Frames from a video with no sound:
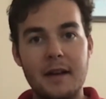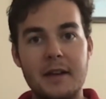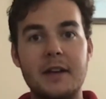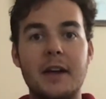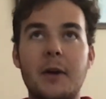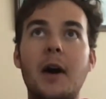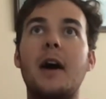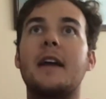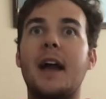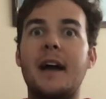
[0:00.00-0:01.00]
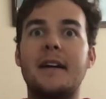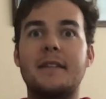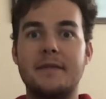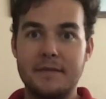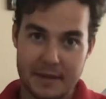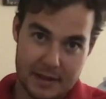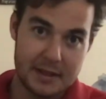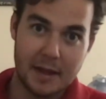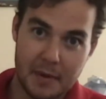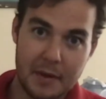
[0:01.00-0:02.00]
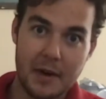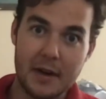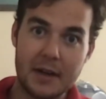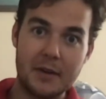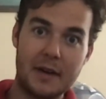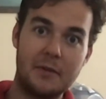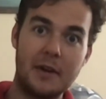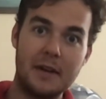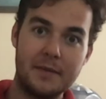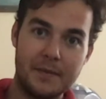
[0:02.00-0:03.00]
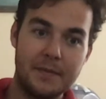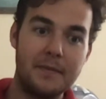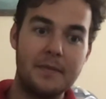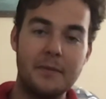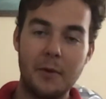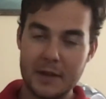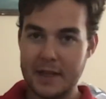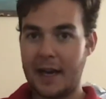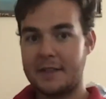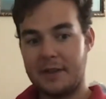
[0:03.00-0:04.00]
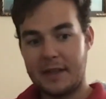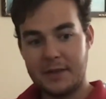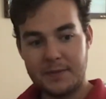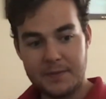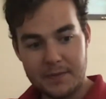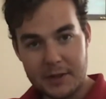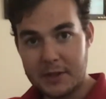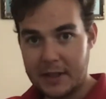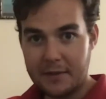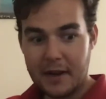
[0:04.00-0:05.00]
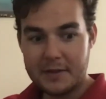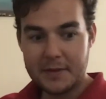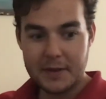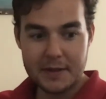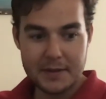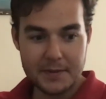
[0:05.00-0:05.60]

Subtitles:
You're going to go, oh yeah, and then you step on the rudder and correct for it. Voice-activated, your CFI's voice.